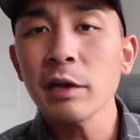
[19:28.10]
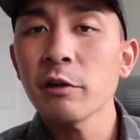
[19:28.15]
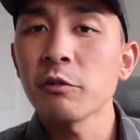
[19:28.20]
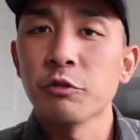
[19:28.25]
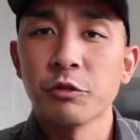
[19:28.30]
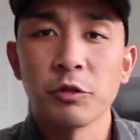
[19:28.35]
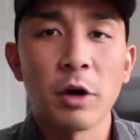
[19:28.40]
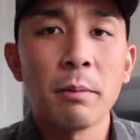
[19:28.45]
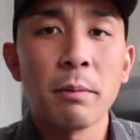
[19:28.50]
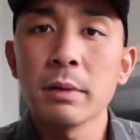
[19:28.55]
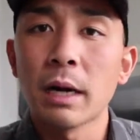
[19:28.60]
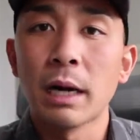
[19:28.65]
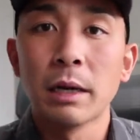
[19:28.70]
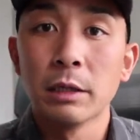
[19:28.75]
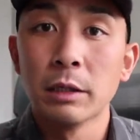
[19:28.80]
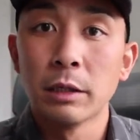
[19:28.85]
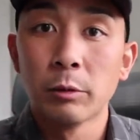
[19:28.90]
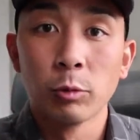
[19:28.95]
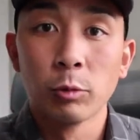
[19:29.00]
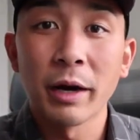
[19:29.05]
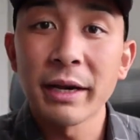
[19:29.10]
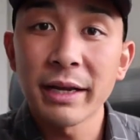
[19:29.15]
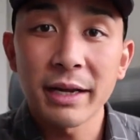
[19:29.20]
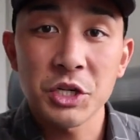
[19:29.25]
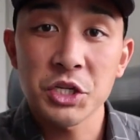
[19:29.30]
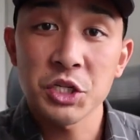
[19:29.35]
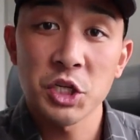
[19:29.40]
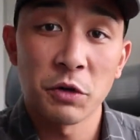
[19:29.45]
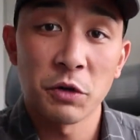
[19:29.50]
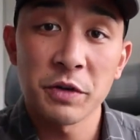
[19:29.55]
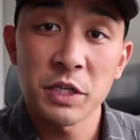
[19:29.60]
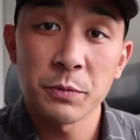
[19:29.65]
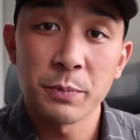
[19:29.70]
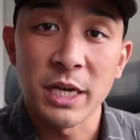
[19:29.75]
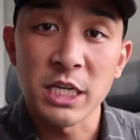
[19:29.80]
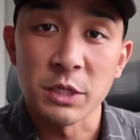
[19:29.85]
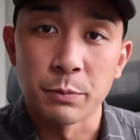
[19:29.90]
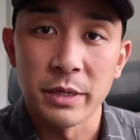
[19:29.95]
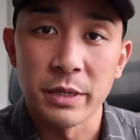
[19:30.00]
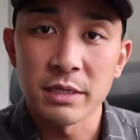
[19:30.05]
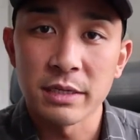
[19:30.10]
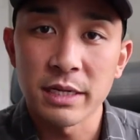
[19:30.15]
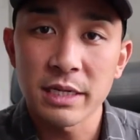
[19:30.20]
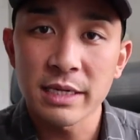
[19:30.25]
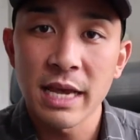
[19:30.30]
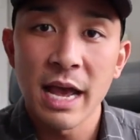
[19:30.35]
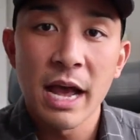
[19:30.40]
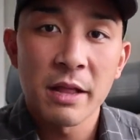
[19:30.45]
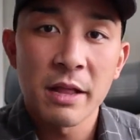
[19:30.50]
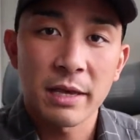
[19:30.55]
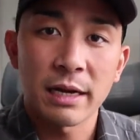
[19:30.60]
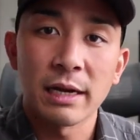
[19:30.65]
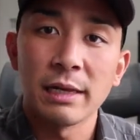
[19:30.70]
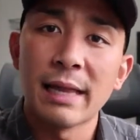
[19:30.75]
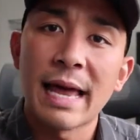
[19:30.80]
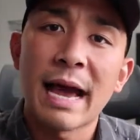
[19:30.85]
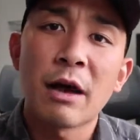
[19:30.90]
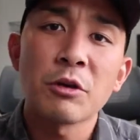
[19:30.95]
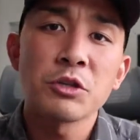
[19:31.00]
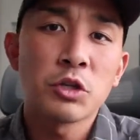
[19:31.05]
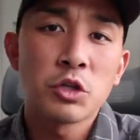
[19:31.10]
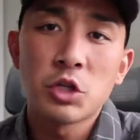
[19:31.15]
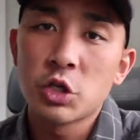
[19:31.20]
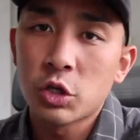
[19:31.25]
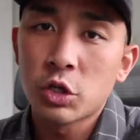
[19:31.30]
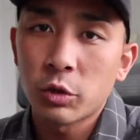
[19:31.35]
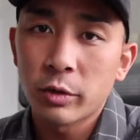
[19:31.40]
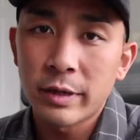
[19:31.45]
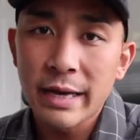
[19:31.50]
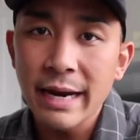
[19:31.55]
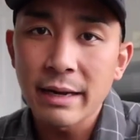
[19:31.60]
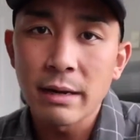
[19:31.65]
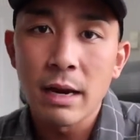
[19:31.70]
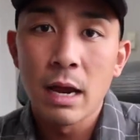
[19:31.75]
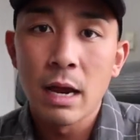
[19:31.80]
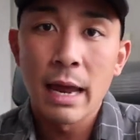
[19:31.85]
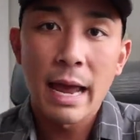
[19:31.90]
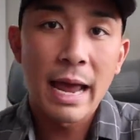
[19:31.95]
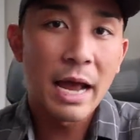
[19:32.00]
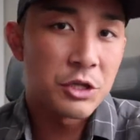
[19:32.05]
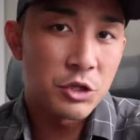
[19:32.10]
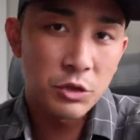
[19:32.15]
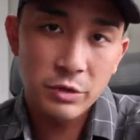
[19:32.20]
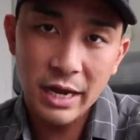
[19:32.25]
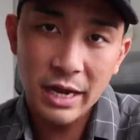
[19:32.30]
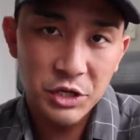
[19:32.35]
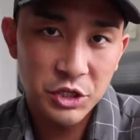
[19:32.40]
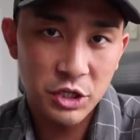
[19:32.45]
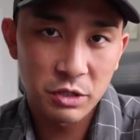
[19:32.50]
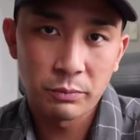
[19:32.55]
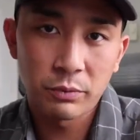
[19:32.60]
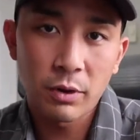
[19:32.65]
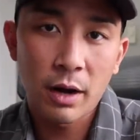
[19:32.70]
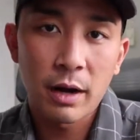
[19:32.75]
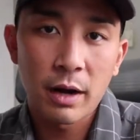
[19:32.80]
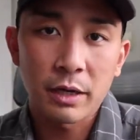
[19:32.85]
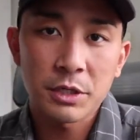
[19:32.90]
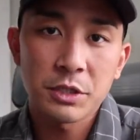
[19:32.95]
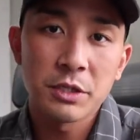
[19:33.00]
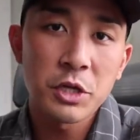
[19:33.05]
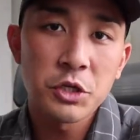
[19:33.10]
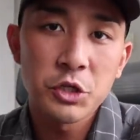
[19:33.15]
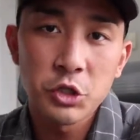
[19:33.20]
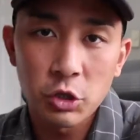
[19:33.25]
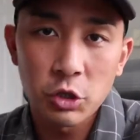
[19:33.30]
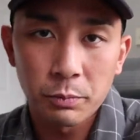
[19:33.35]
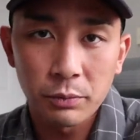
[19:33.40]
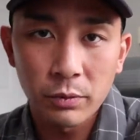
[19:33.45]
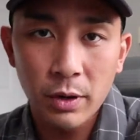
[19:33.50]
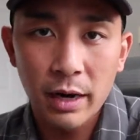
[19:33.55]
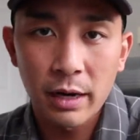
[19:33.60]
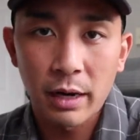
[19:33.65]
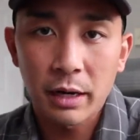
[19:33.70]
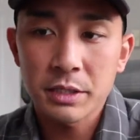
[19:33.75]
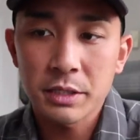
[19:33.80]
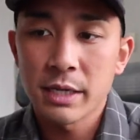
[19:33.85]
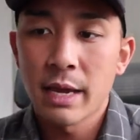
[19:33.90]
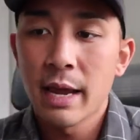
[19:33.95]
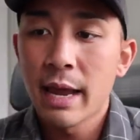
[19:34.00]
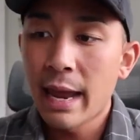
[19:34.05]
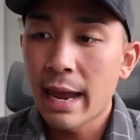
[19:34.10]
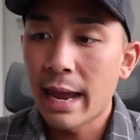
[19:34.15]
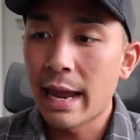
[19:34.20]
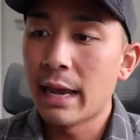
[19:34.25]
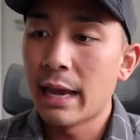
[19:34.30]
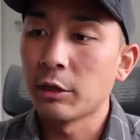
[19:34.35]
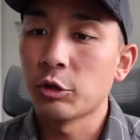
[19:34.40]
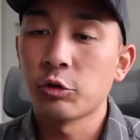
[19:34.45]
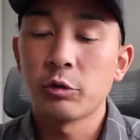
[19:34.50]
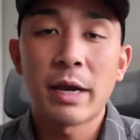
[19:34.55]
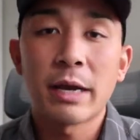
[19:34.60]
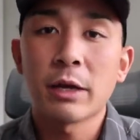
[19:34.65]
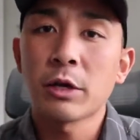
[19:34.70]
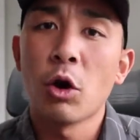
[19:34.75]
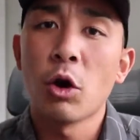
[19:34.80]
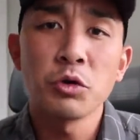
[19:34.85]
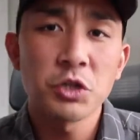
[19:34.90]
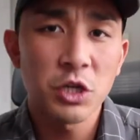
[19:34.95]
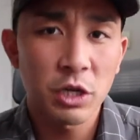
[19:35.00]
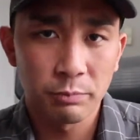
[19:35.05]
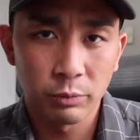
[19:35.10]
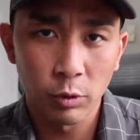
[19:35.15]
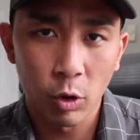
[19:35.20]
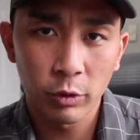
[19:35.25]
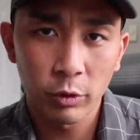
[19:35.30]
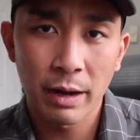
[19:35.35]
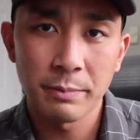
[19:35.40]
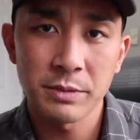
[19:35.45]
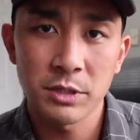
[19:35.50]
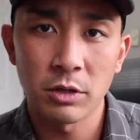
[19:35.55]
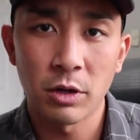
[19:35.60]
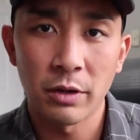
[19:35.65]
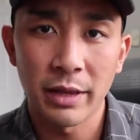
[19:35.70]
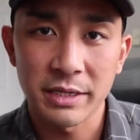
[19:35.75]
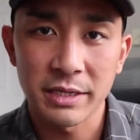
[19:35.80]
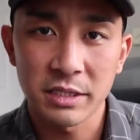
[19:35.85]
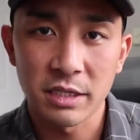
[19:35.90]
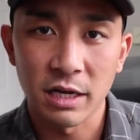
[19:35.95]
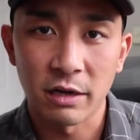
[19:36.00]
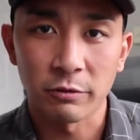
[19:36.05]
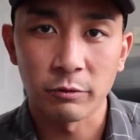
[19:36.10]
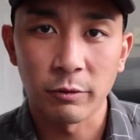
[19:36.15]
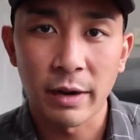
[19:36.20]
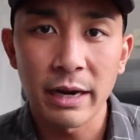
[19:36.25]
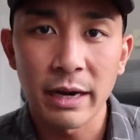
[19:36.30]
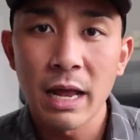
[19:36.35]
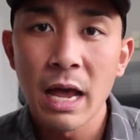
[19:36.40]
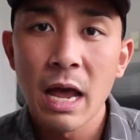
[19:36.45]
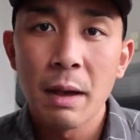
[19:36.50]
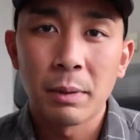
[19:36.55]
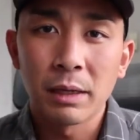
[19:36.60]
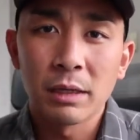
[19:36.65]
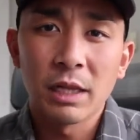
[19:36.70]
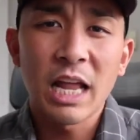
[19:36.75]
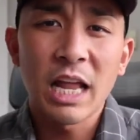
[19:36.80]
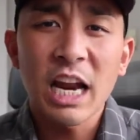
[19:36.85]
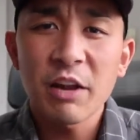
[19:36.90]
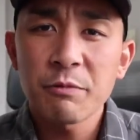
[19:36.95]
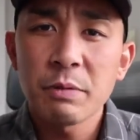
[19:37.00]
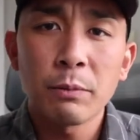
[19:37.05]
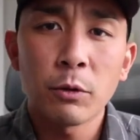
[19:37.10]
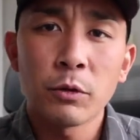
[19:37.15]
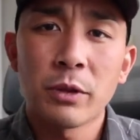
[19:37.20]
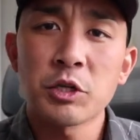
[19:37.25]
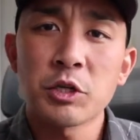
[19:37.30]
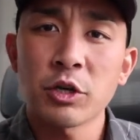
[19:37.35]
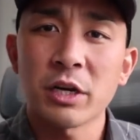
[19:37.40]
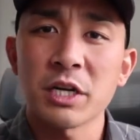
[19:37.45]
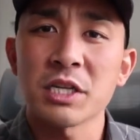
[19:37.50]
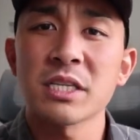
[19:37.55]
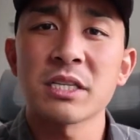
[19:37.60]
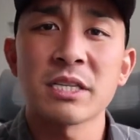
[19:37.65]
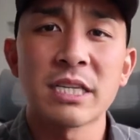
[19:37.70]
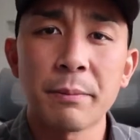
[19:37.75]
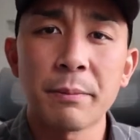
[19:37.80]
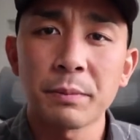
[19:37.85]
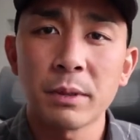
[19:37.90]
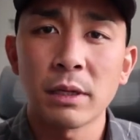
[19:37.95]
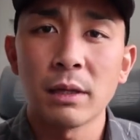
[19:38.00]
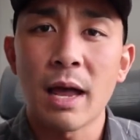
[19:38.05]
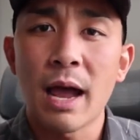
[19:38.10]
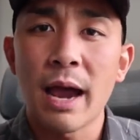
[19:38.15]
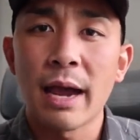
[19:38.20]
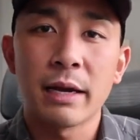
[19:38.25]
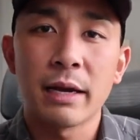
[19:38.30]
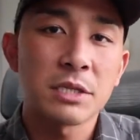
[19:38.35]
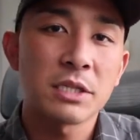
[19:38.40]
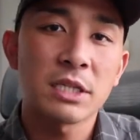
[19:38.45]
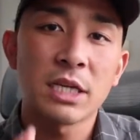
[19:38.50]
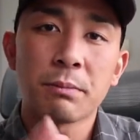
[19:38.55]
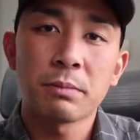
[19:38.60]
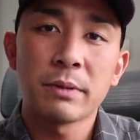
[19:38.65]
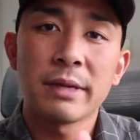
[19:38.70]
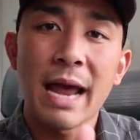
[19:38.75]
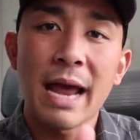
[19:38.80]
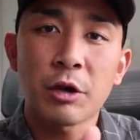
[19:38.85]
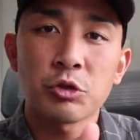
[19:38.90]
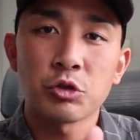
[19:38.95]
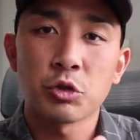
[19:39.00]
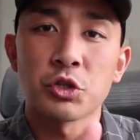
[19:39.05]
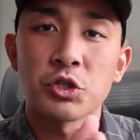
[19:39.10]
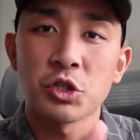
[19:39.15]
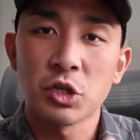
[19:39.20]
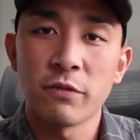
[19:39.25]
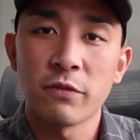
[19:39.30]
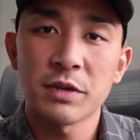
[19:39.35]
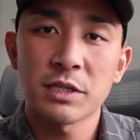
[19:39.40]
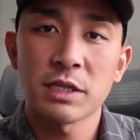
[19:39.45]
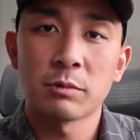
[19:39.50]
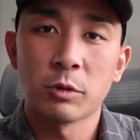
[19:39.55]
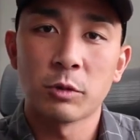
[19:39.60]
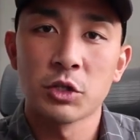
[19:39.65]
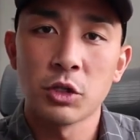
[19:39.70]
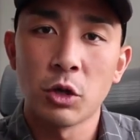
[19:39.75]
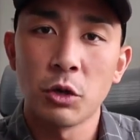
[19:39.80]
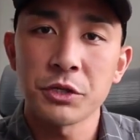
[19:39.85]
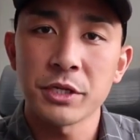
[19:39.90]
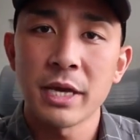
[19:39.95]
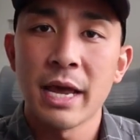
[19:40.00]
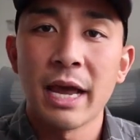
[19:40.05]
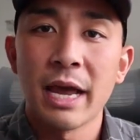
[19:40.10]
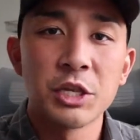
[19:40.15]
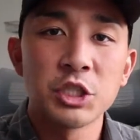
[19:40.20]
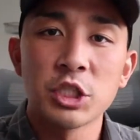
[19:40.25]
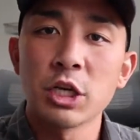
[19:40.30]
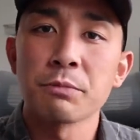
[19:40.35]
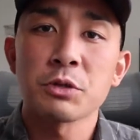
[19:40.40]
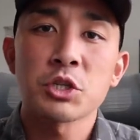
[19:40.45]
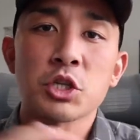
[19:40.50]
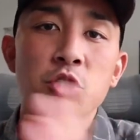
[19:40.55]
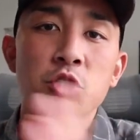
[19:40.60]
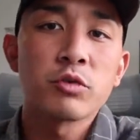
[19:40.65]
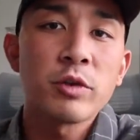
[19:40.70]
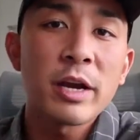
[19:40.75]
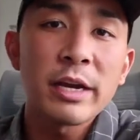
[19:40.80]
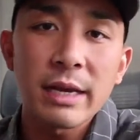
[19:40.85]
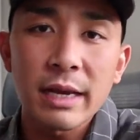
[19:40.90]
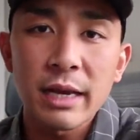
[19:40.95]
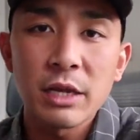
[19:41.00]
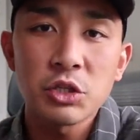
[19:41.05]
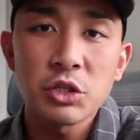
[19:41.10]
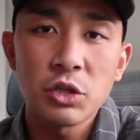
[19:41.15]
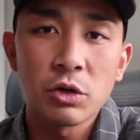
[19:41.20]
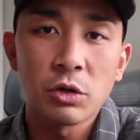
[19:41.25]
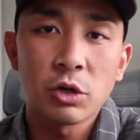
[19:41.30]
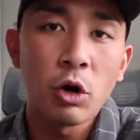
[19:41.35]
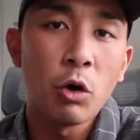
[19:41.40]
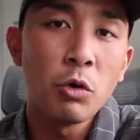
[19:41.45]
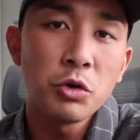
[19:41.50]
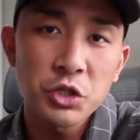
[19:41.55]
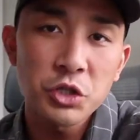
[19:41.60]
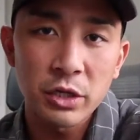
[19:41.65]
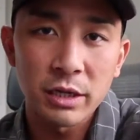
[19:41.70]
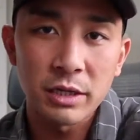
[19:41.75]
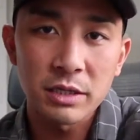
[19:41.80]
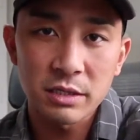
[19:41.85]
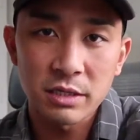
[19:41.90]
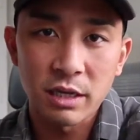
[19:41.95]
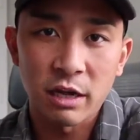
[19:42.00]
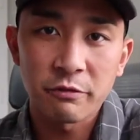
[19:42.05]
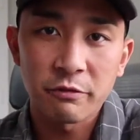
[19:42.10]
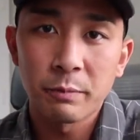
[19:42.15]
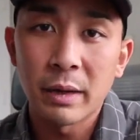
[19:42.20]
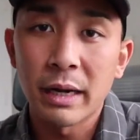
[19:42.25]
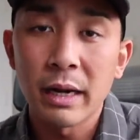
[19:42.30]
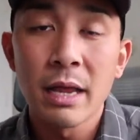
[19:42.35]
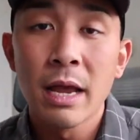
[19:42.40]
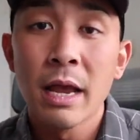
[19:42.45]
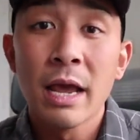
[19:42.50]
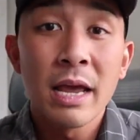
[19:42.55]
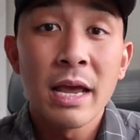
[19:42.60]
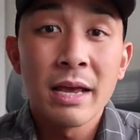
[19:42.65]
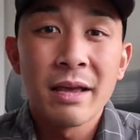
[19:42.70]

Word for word: from running a service-based business that allows you to create education products, digital products, and create coaching programs and all that stuff, right? But a lot of people, they try to skip the line, skip the actual service and results, and jump straight into coaching and stuff. But